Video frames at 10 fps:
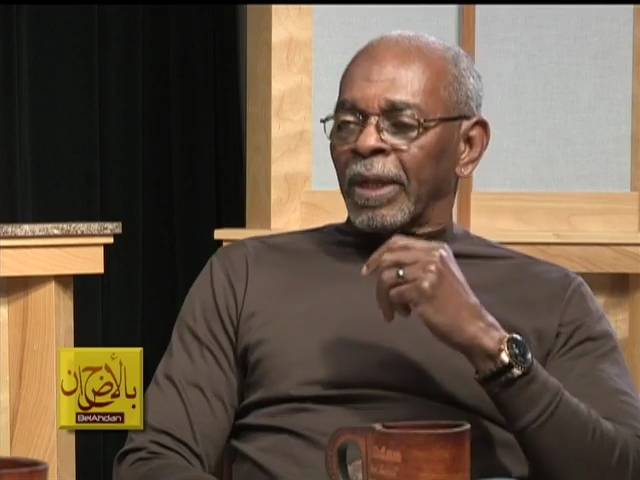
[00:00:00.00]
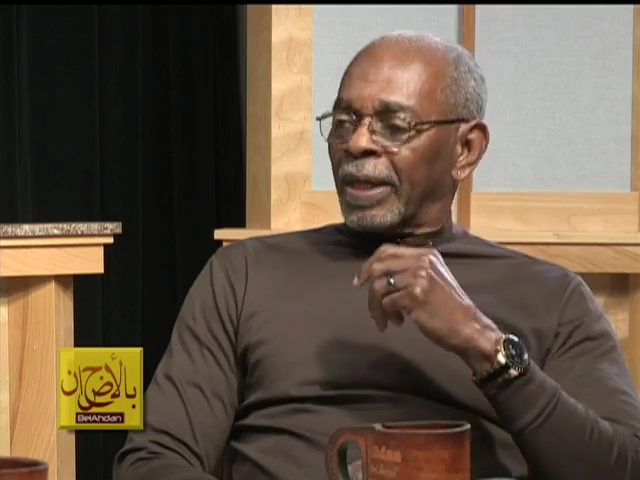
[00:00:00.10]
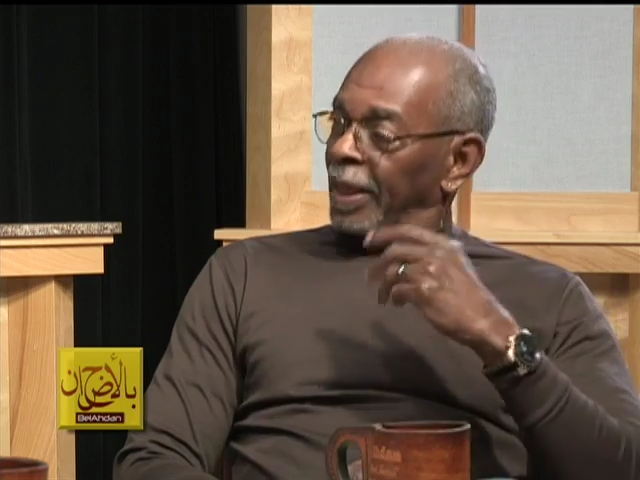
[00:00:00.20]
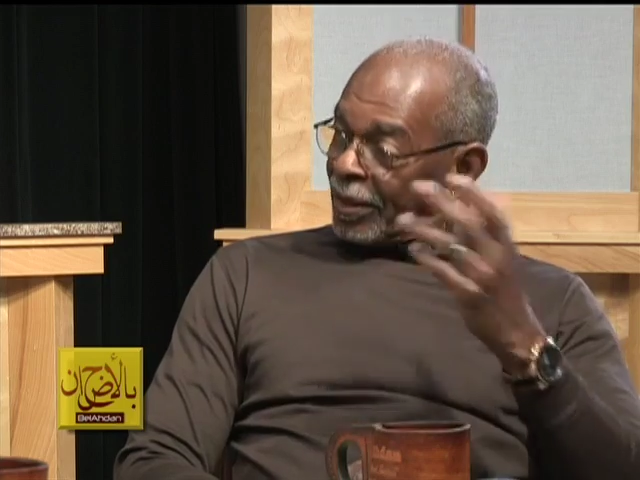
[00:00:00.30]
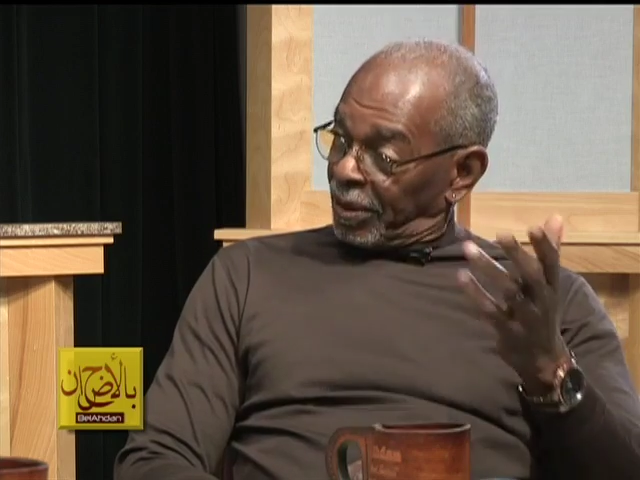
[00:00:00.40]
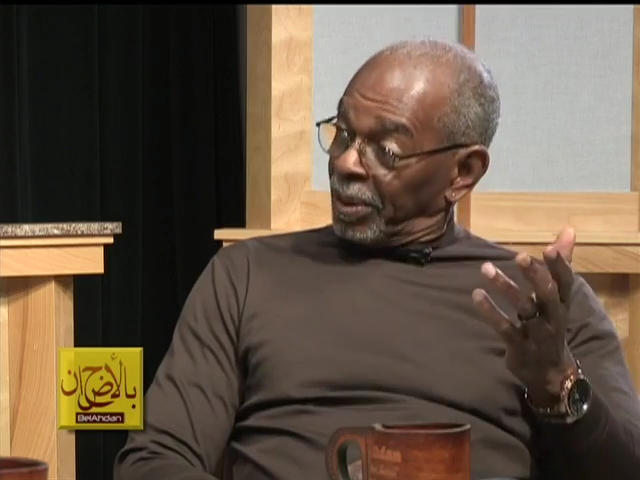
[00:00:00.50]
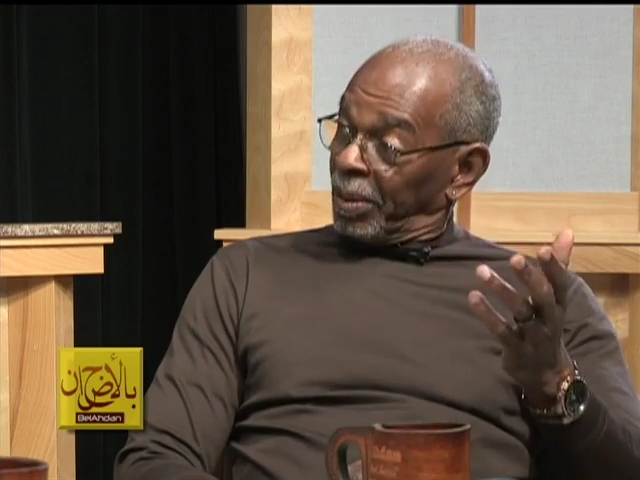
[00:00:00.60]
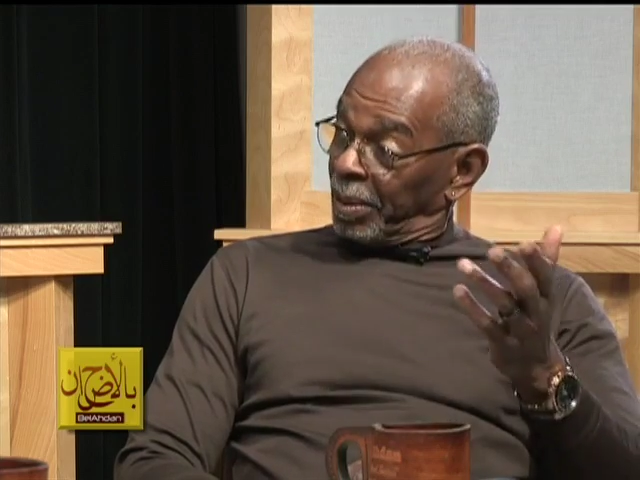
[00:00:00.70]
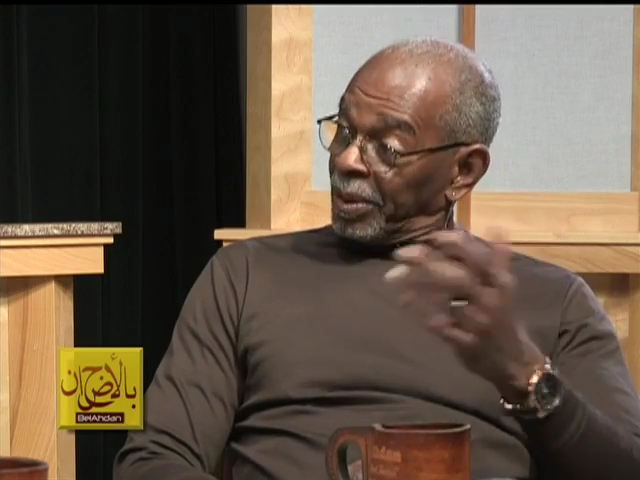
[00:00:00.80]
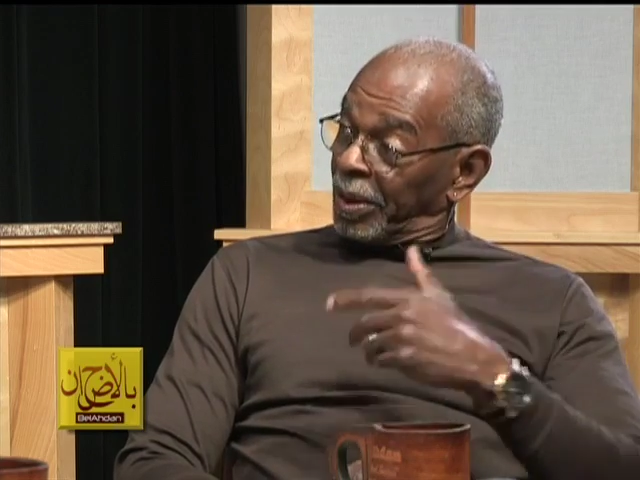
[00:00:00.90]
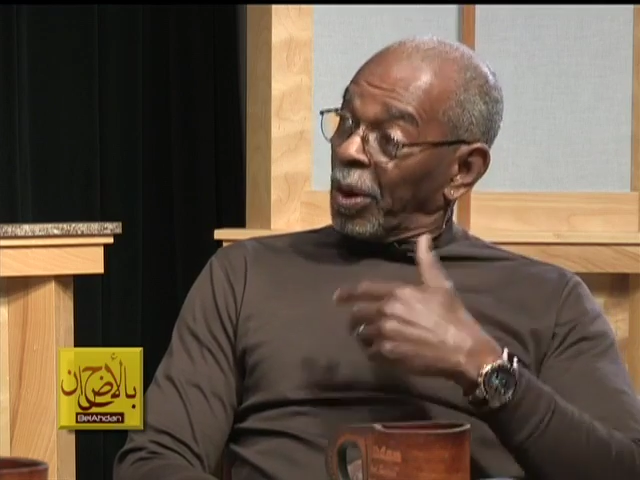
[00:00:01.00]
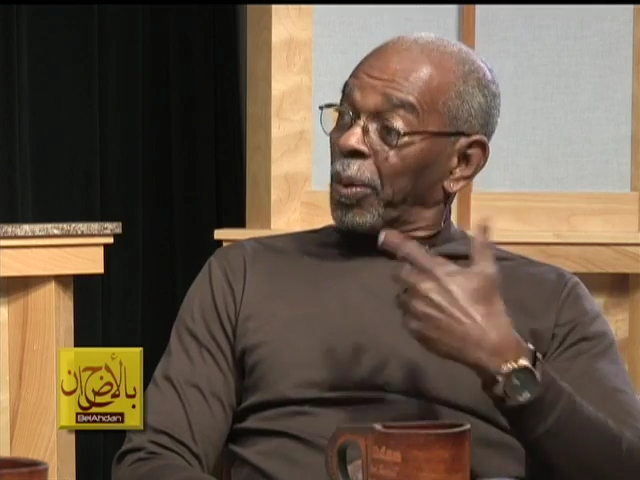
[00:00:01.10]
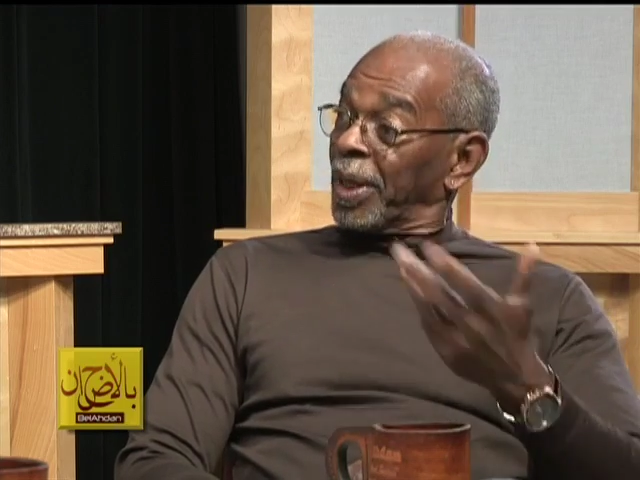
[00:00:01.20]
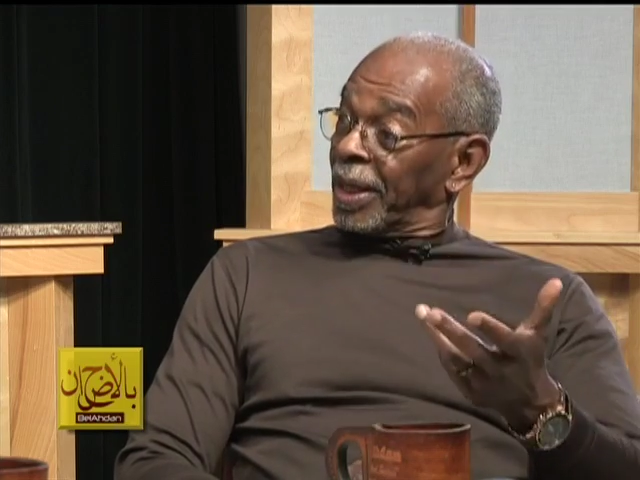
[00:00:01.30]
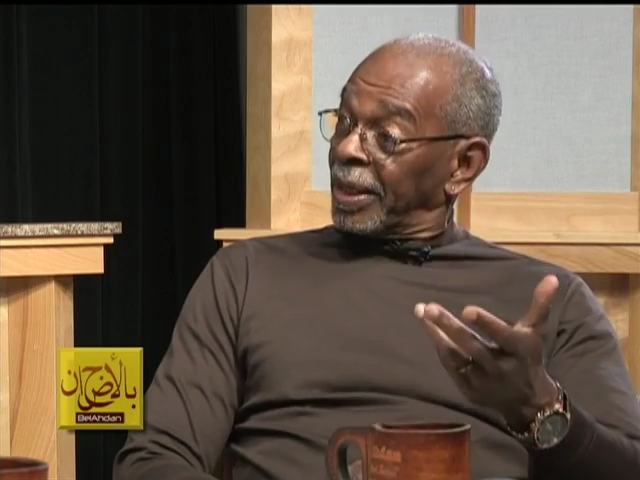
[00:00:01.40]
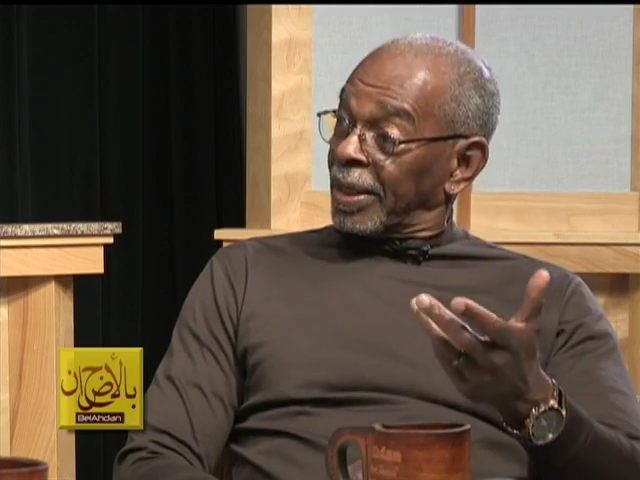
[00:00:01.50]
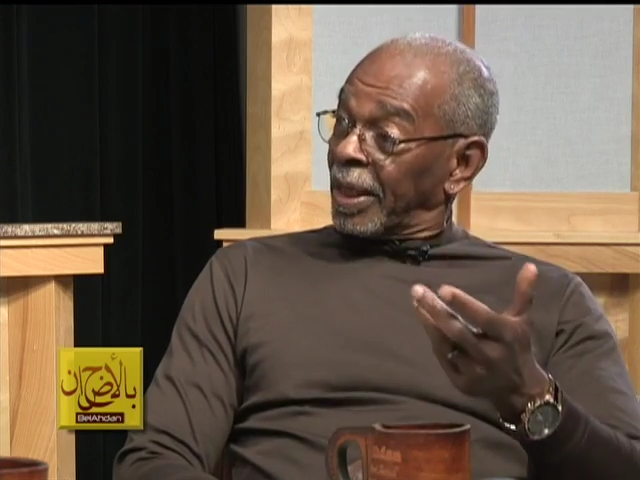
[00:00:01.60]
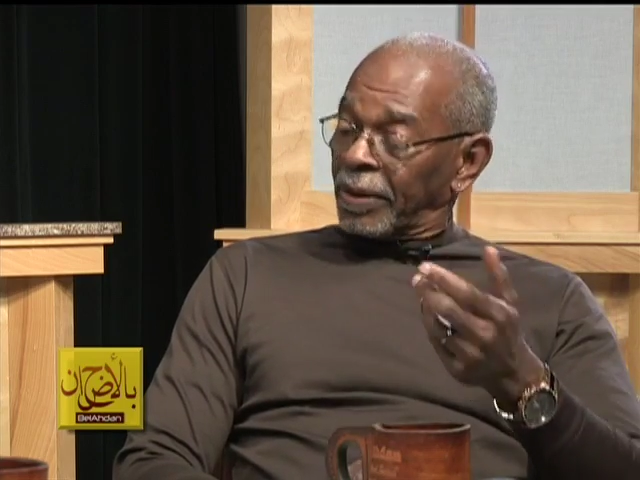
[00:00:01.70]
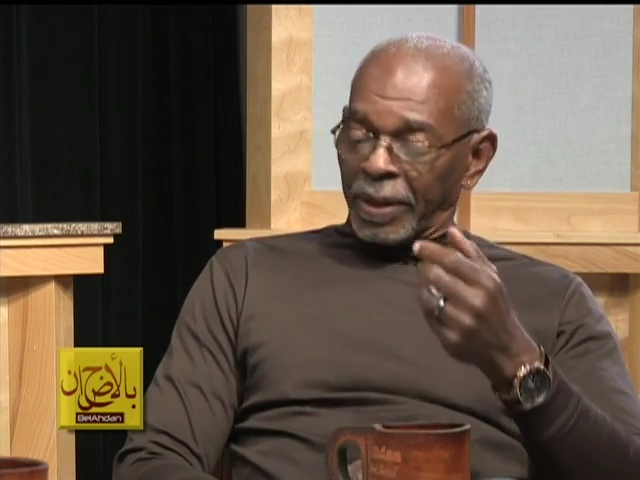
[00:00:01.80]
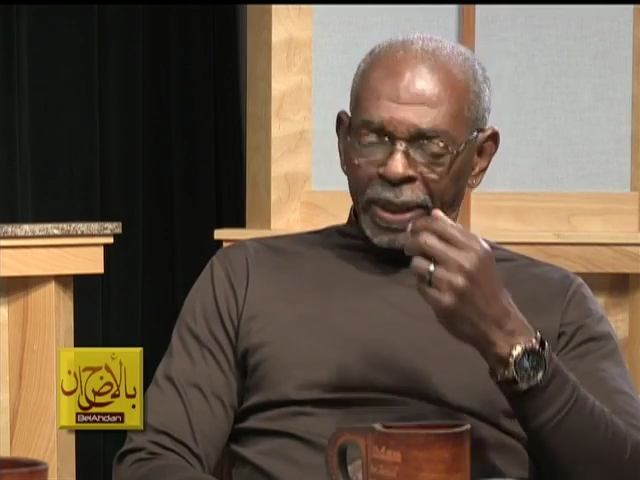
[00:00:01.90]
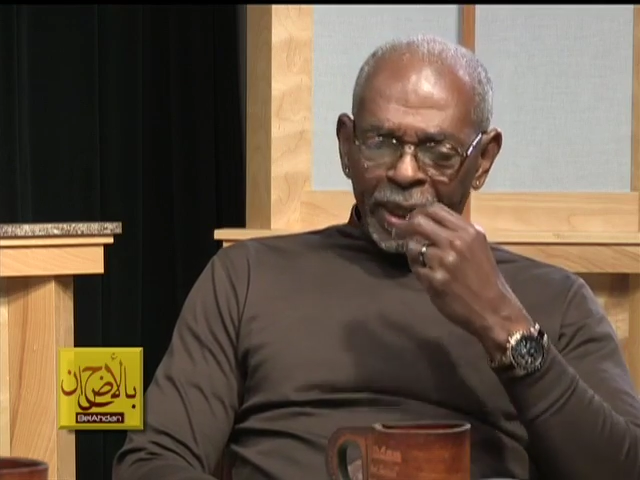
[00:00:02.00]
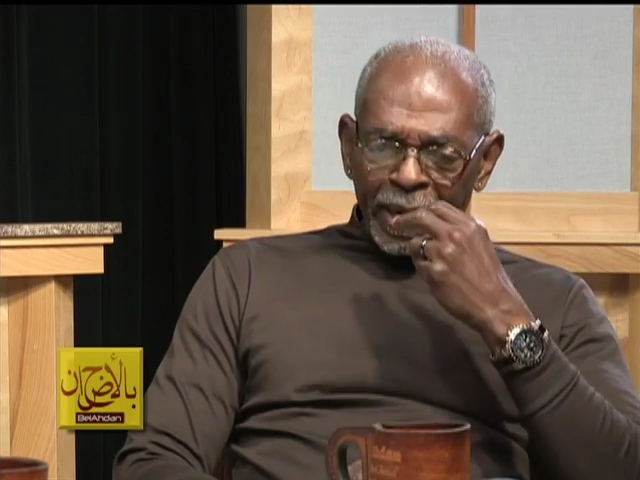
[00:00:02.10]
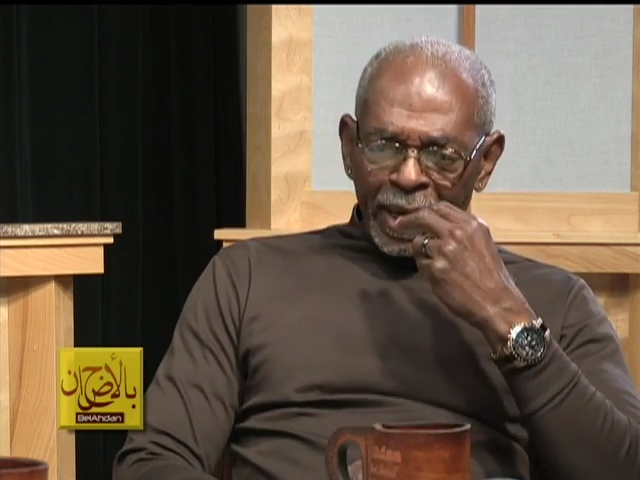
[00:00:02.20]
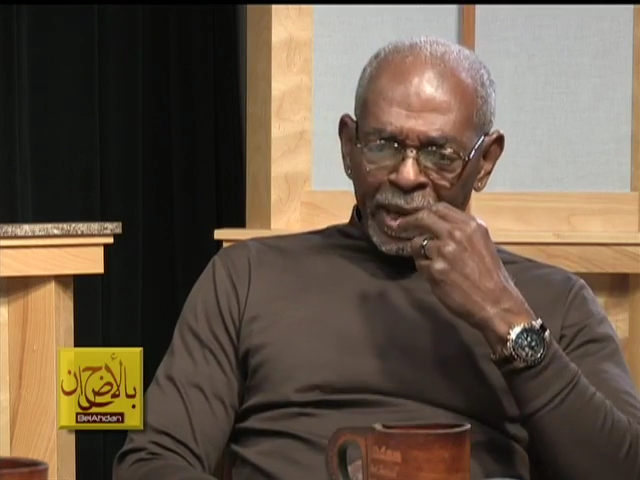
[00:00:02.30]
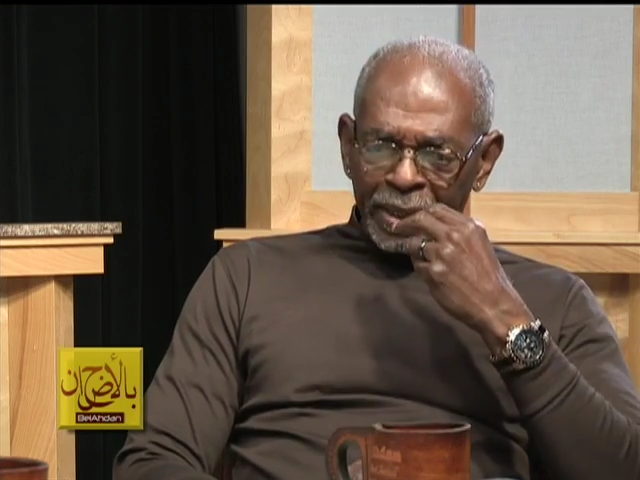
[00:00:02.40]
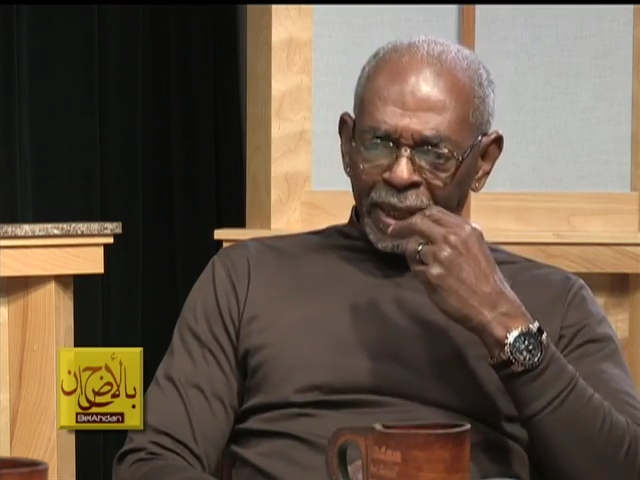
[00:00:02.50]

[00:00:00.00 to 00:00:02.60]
unless you know what it is that you're looking at